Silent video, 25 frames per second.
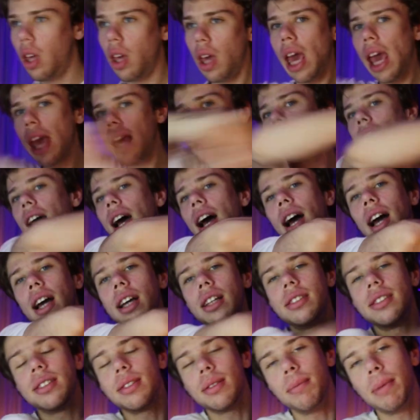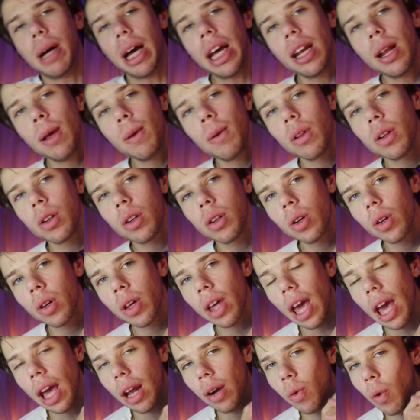Hey guys, my name is
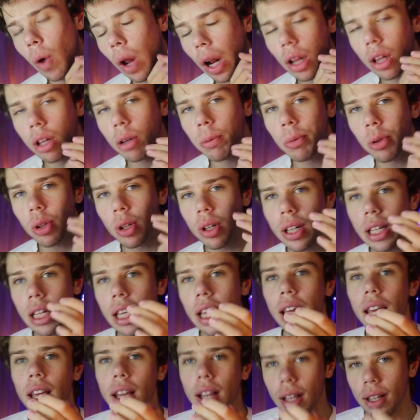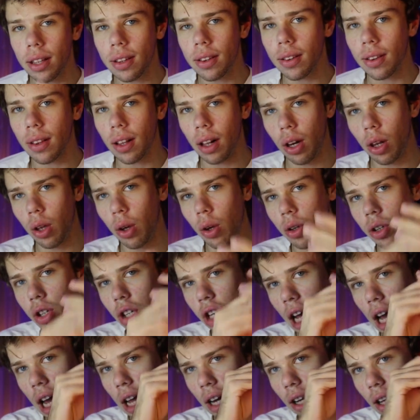Luke and welcome to the InstaLuke
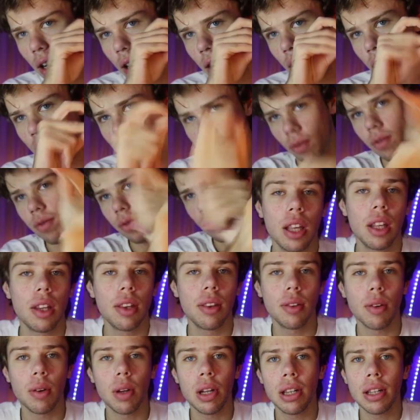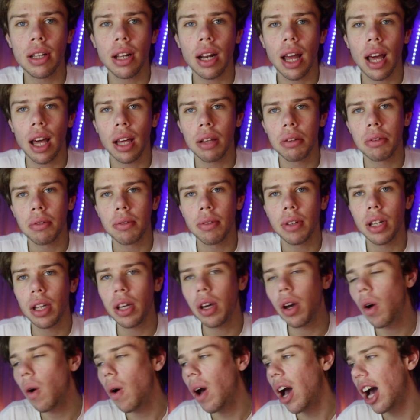channel. So in the last
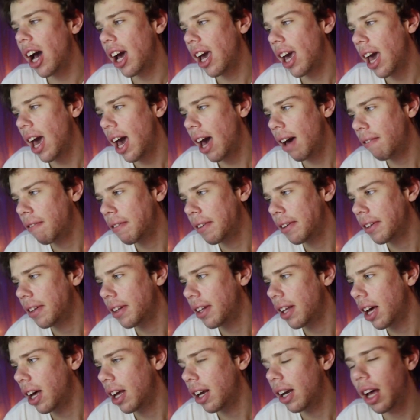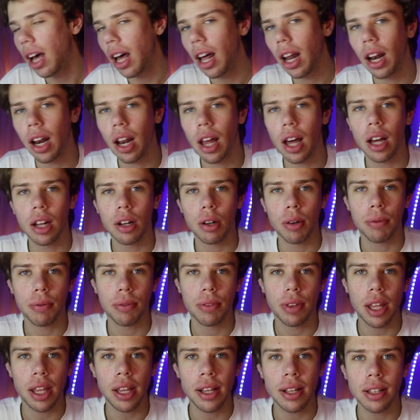video I haven't done a lot
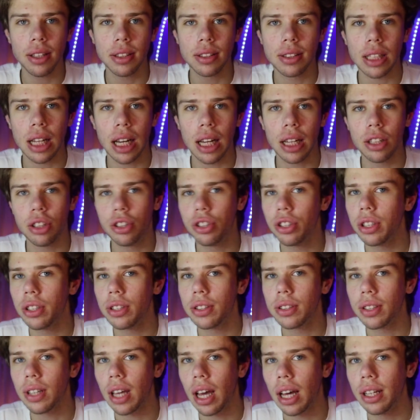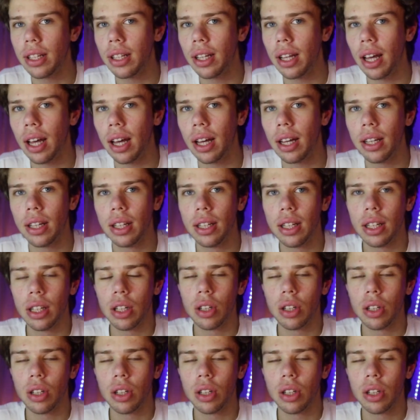of things, I just kinda